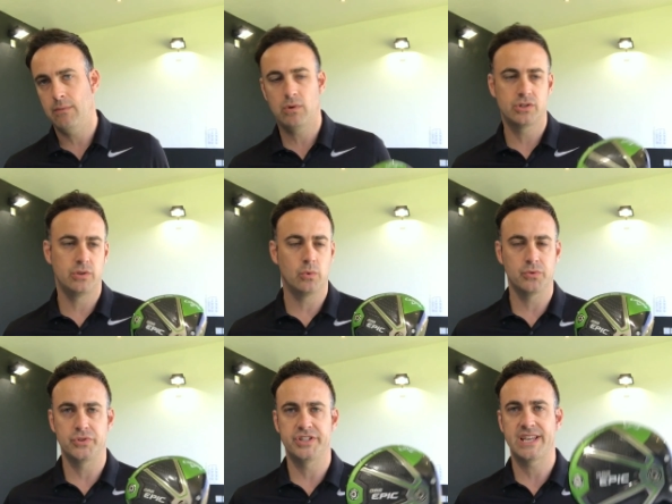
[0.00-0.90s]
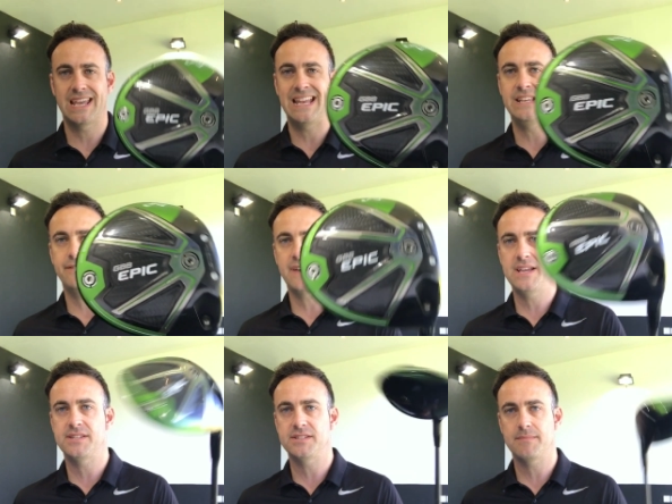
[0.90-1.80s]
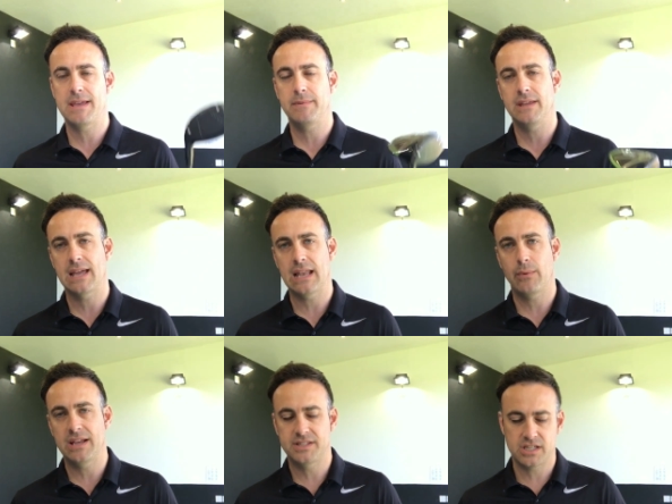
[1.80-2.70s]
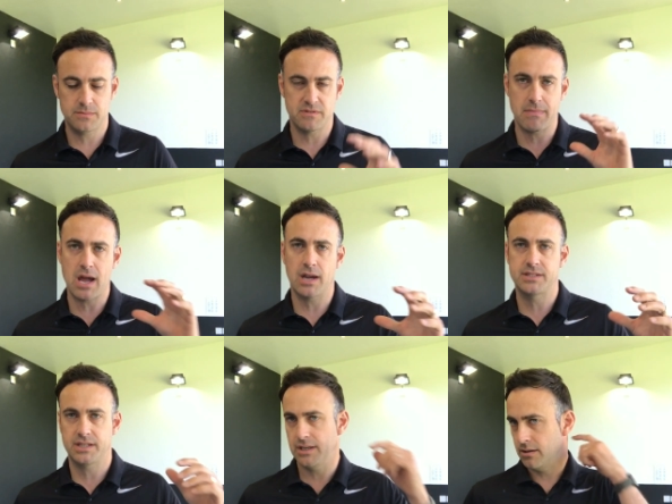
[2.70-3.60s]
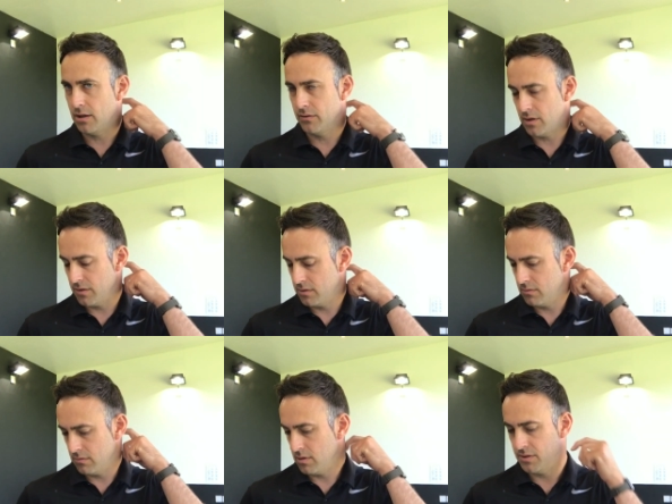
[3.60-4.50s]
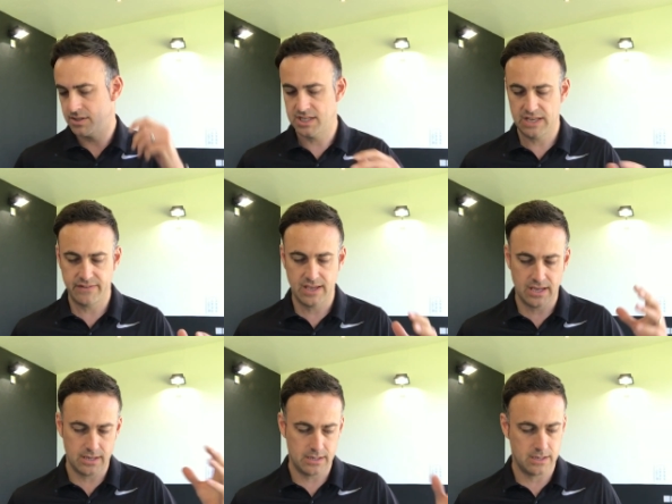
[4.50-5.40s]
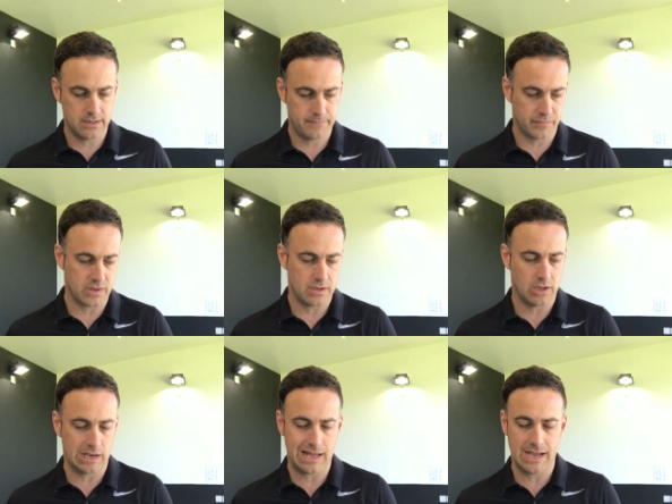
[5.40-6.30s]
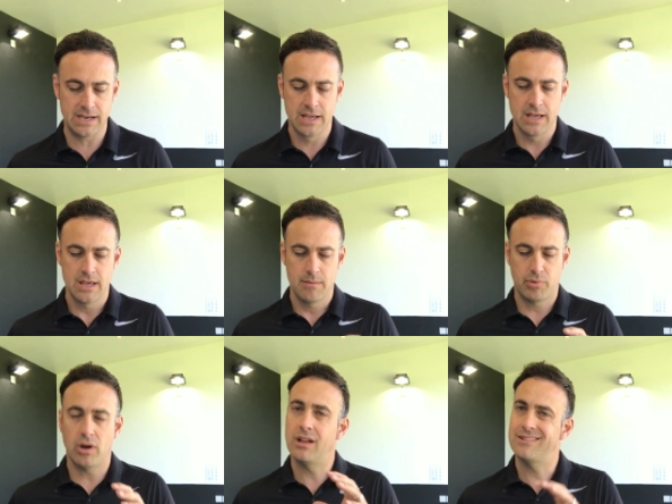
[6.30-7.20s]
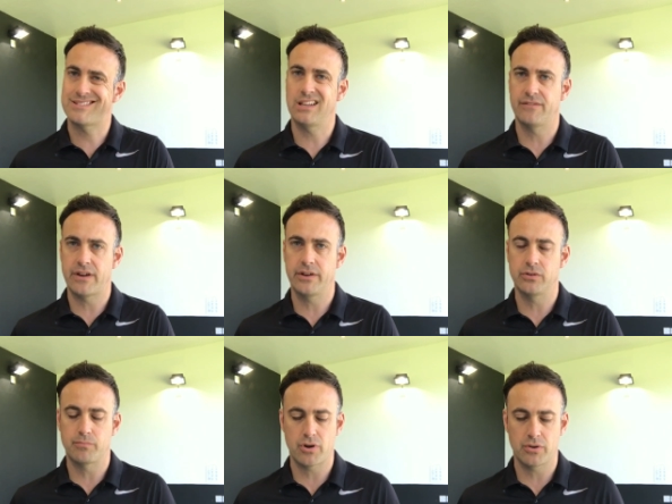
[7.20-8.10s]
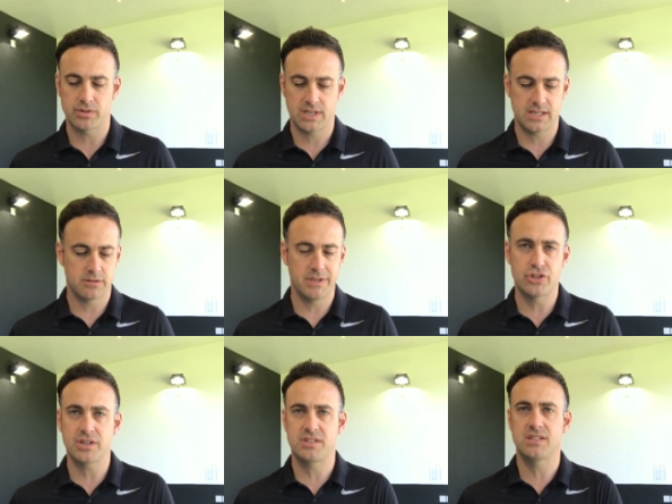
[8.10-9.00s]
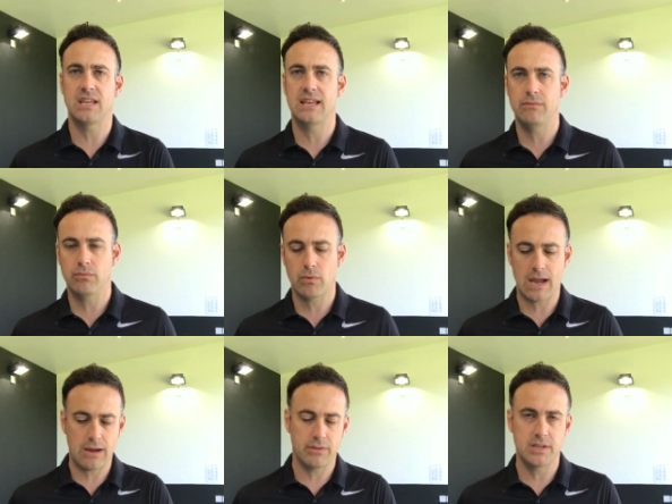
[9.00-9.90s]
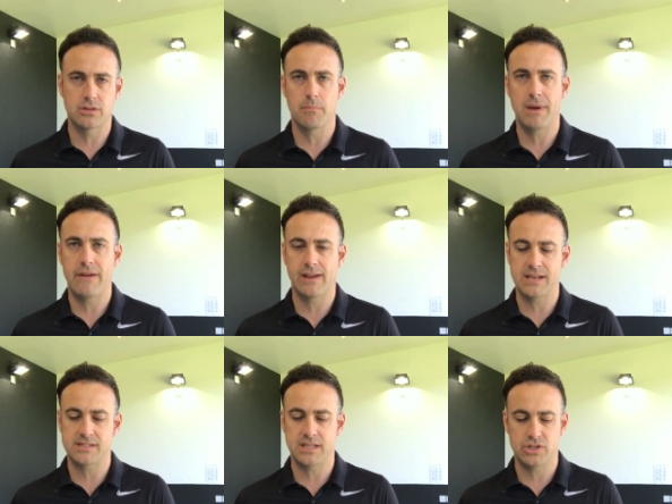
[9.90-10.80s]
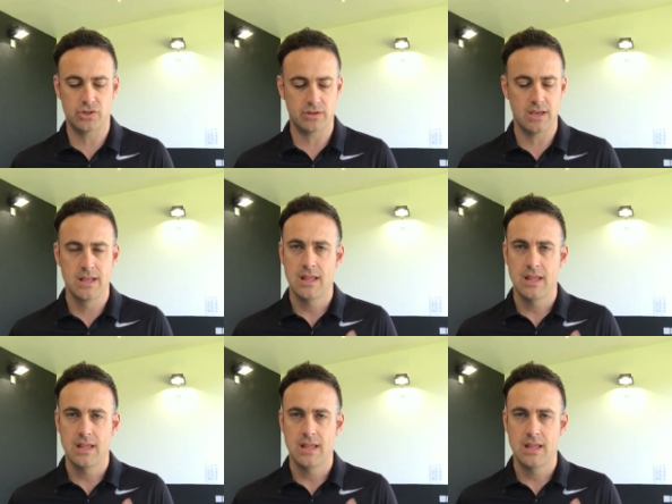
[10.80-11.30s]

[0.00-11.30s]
what would you say, in your face as maybe the Callaway in terms of marketing and on the TV and online. But still a very good product here. So it'll be interesting to see how these compare against each other.